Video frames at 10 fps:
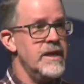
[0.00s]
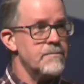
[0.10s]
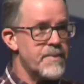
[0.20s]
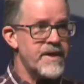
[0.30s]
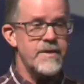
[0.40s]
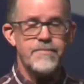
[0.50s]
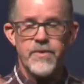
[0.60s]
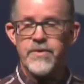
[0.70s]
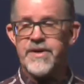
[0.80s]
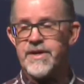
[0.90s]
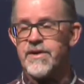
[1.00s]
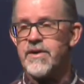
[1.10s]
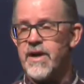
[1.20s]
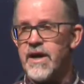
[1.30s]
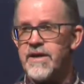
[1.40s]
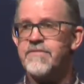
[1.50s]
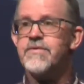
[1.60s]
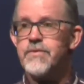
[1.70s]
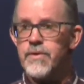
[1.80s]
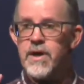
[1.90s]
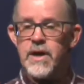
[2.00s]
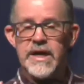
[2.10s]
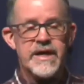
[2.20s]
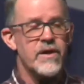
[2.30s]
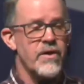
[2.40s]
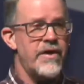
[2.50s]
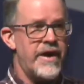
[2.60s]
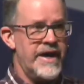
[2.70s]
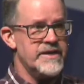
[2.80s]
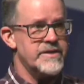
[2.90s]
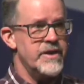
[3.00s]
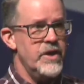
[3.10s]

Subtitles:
people in our life who are like Lot,